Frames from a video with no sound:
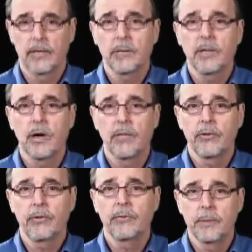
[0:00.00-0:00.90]
and I'm the
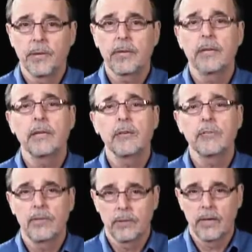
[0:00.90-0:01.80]
author of the American
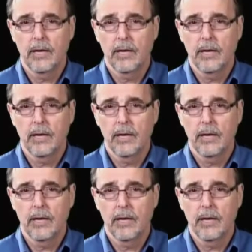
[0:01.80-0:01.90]
Casino